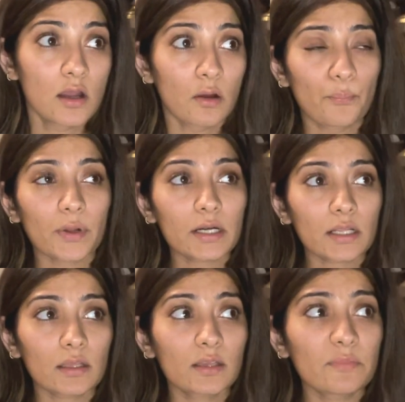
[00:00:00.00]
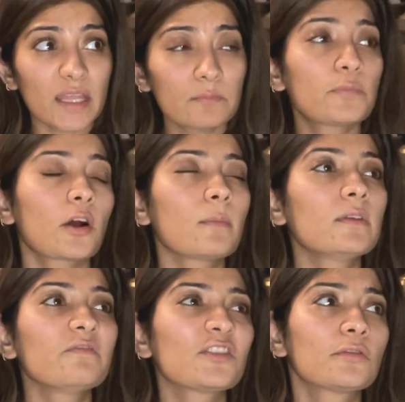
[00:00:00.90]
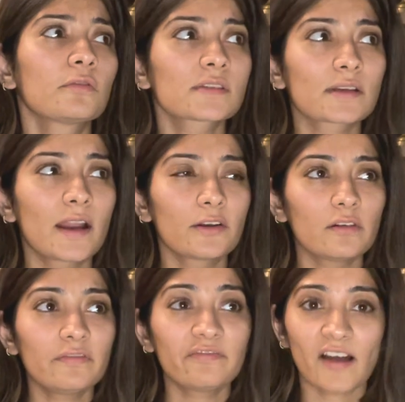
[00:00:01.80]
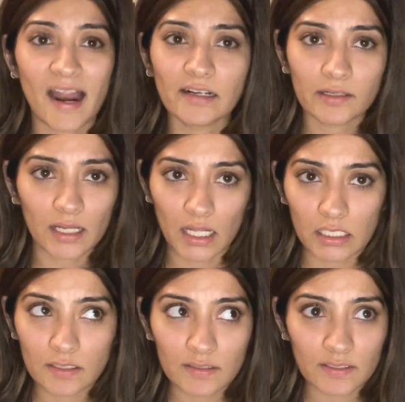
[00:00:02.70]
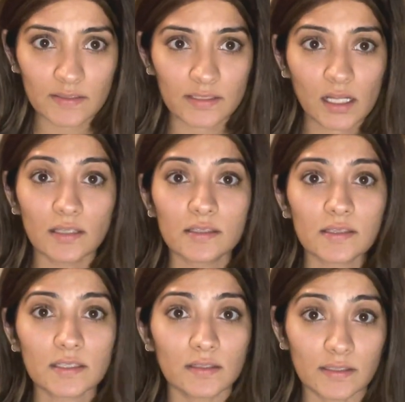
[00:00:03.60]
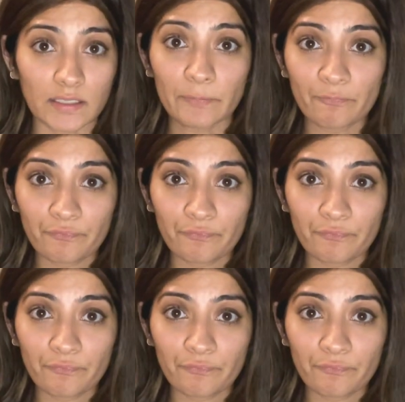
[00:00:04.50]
But the main problem with those kind of fad diets is the consistency.